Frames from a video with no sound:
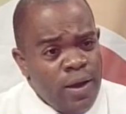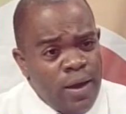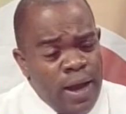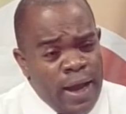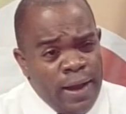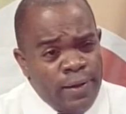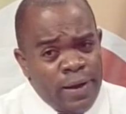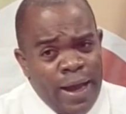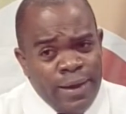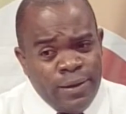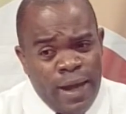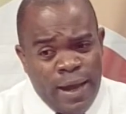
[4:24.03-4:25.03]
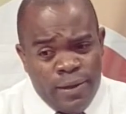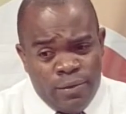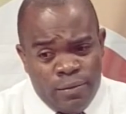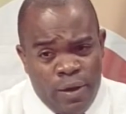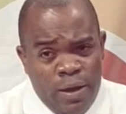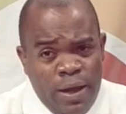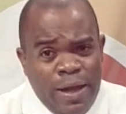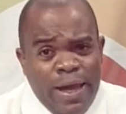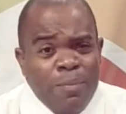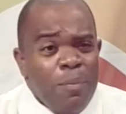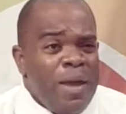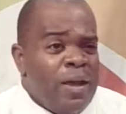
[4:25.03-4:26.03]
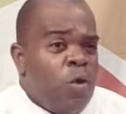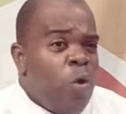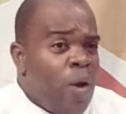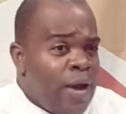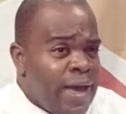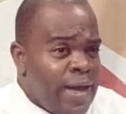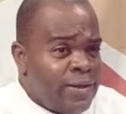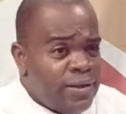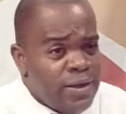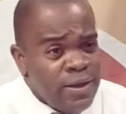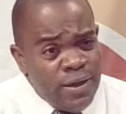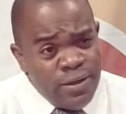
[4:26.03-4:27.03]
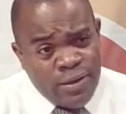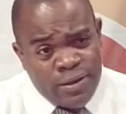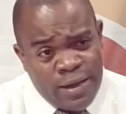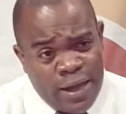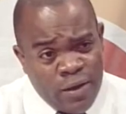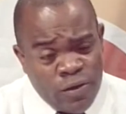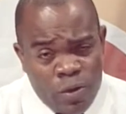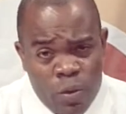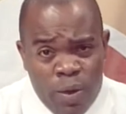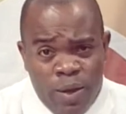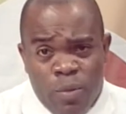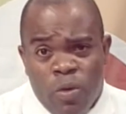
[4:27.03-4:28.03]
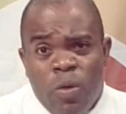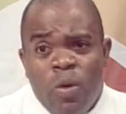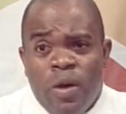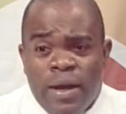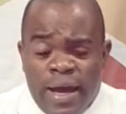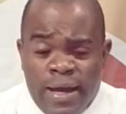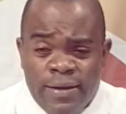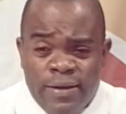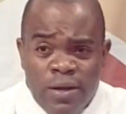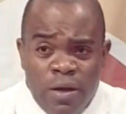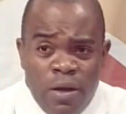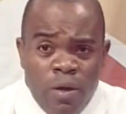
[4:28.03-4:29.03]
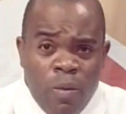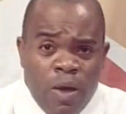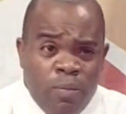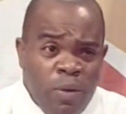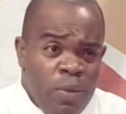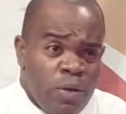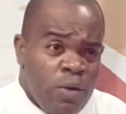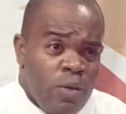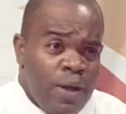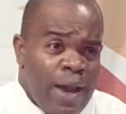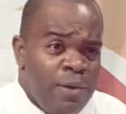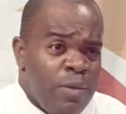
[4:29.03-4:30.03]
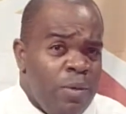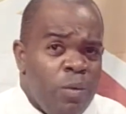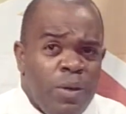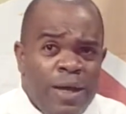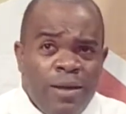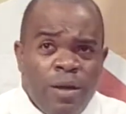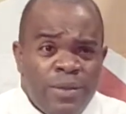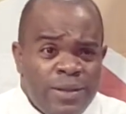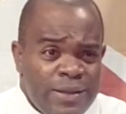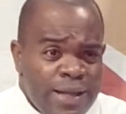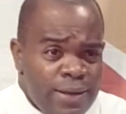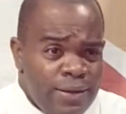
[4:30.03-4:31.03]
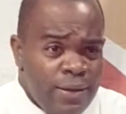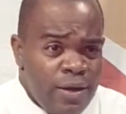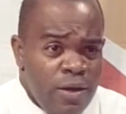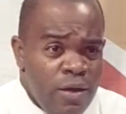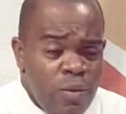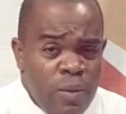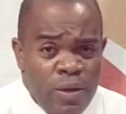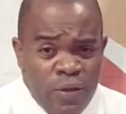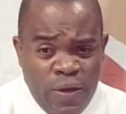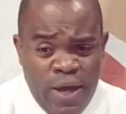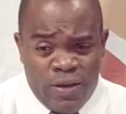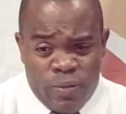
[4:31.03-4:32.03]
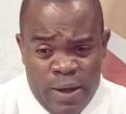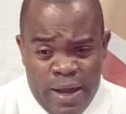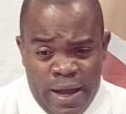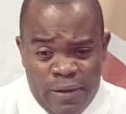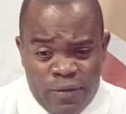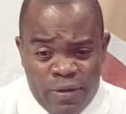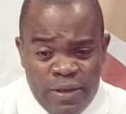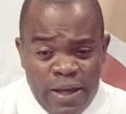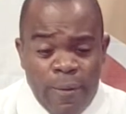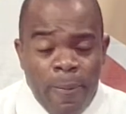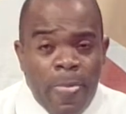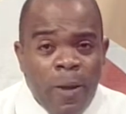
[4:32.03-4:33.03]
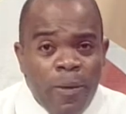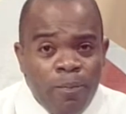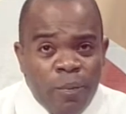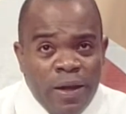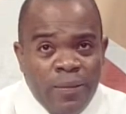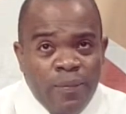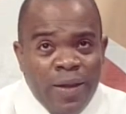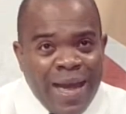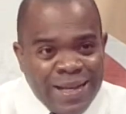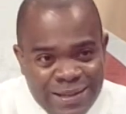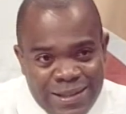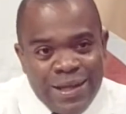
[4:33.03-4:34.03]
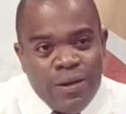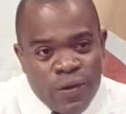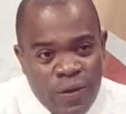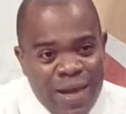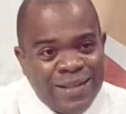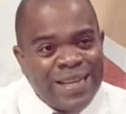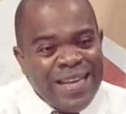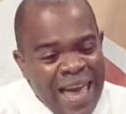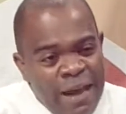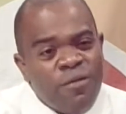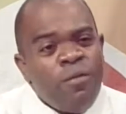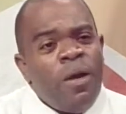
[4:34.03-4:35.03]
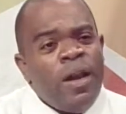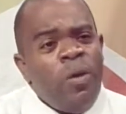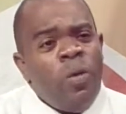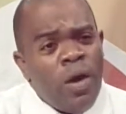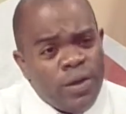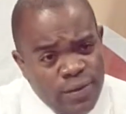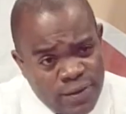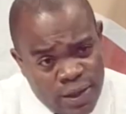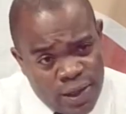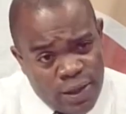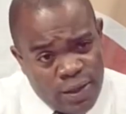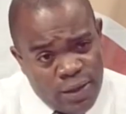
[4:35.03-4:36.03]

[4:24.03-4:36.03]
and it may go against the status quo. It may go against what people don't like. Many people get upset with the things what I have to say, but I say the things that everybody wants to say.